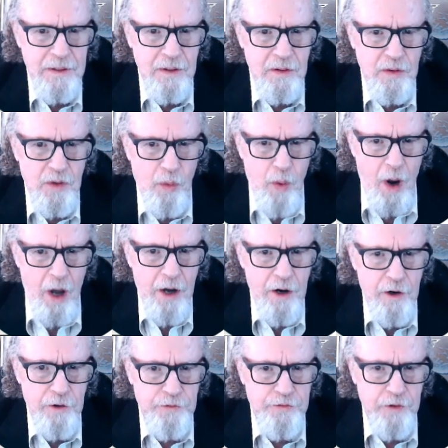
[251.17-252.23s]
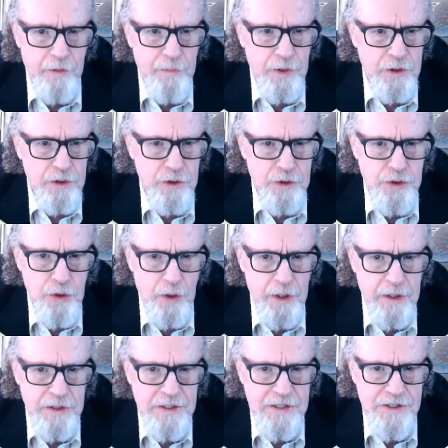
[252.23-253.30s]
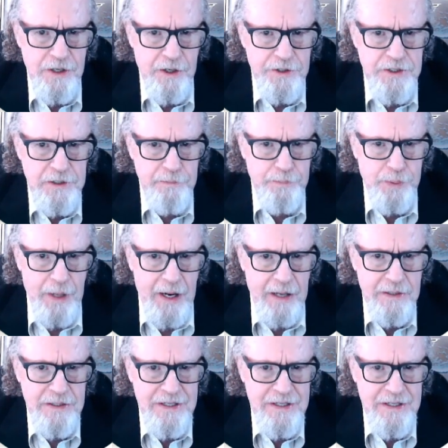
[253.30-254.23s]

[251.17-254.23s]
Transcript: the water from the new Cholla desalting plant